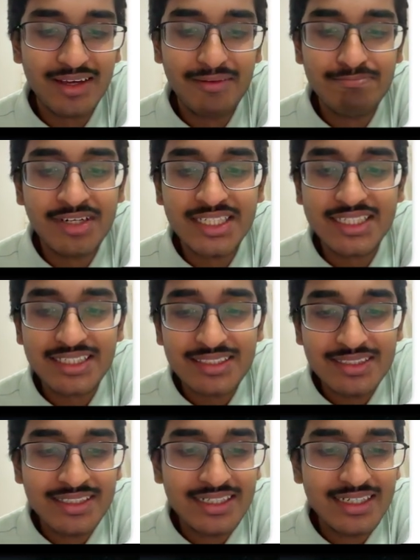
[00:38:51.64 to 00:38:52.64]
But
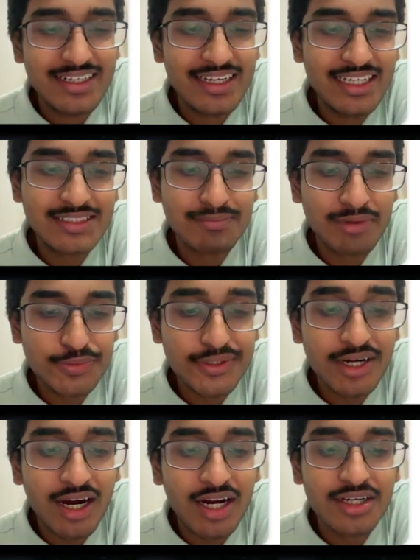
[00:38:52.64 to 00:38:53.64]
it's much more
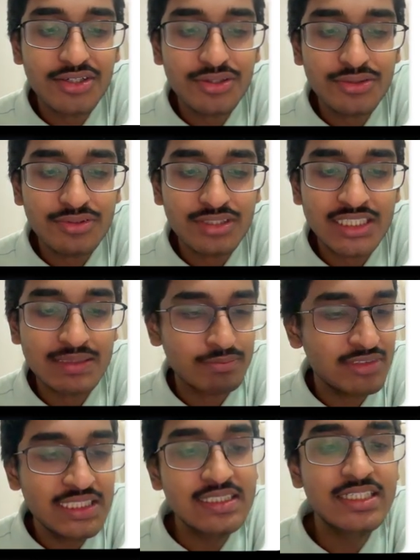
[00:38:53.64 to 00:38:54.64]
harder to do. It's
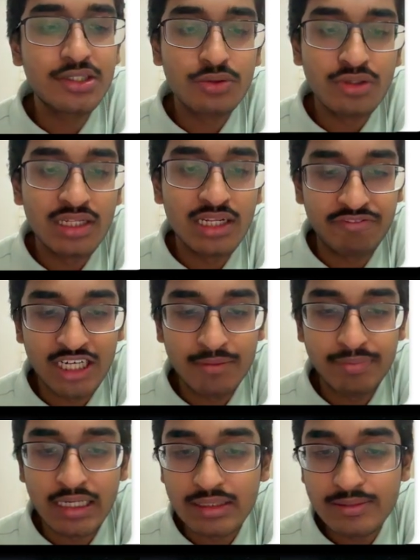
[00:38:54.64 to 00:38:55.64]
easy to do in the left hand
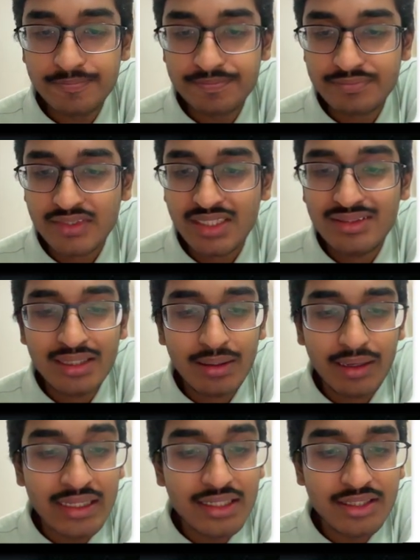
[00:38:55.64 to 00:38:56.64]
panel,
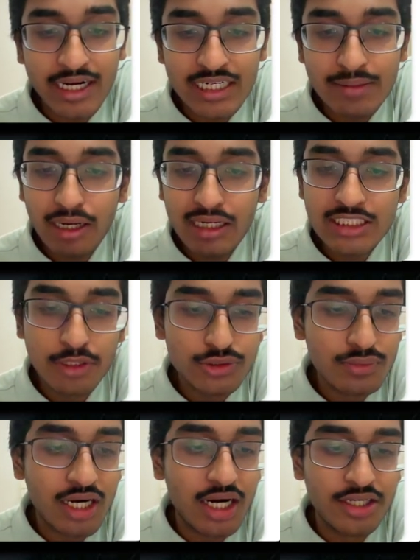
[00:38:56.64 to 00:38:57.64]
and the right hand panel is much more
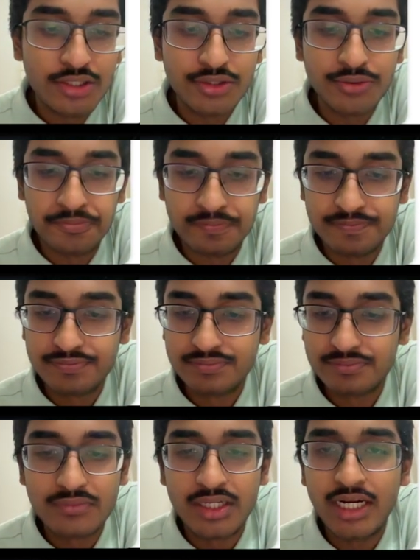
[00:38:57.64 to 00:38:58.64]
harder to do,
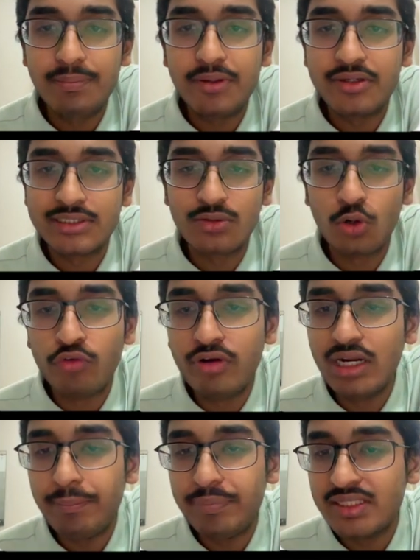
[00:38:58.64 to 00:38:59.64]
right? Because they're
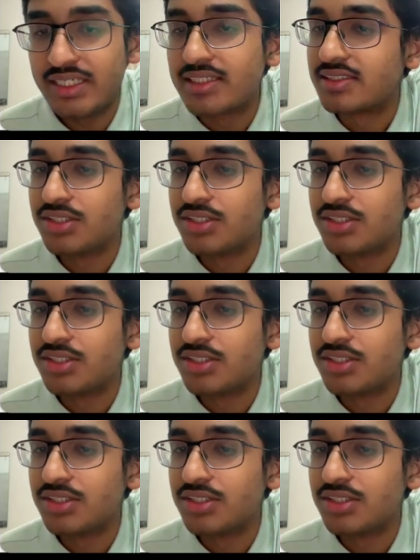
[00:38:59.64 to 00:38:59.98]
overlapping things.